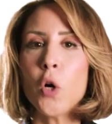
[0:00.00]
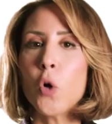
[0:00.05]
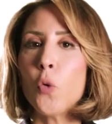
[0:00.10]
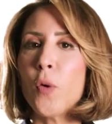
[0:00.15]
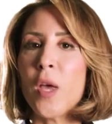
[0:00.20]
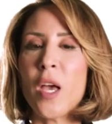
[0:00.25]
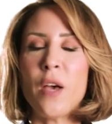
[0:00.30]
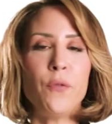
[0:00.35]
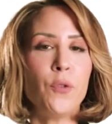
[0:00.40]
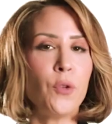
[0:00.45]

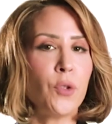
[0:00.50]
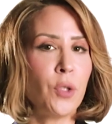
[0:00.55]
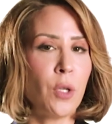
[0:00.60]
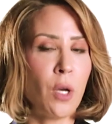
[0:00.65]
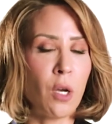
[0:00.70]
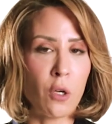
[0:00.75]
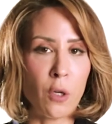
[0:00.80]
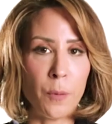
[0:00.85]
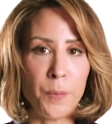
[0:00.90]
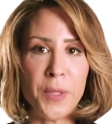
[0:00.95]
we have used
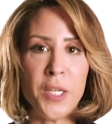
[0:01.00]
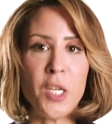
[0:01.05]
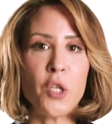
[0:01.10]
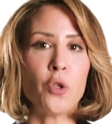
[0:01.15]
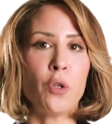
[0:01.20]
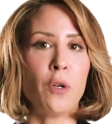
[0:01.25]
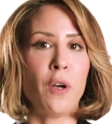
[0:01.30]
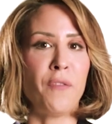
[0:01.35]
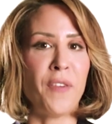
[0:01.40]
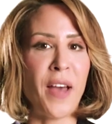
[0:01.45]
a
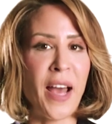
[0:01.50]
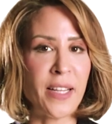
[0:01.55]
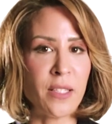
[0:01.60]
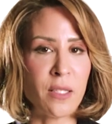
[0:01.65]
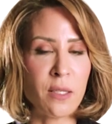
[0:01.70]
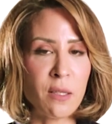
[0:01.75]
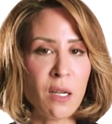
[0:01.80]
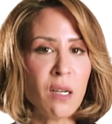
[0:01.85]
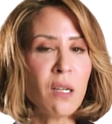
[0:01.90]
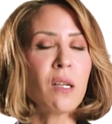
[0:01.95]
combination of
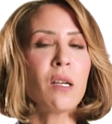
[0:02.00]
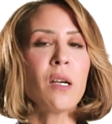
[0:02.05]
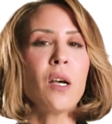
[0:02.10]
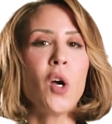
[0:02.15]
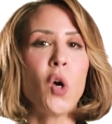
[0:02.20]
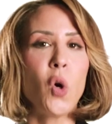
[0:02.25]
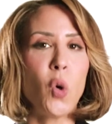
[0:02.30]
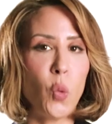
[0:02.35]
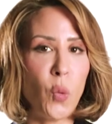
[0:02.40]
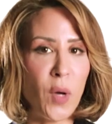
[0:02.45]
adstock,
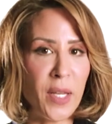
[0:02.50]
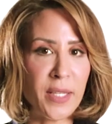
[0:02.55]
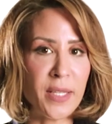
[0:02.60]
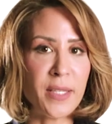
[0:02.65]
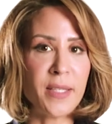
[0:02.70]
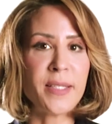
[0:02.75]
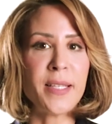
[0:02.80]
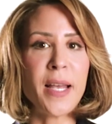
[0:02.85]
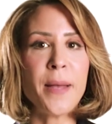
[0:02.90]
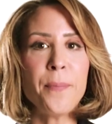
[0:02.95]

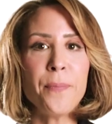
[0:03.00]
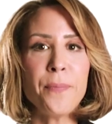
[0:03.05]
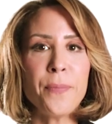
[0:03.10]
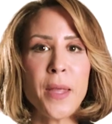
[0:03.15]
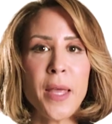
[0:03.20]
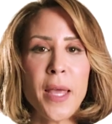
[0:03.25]
weighted sum,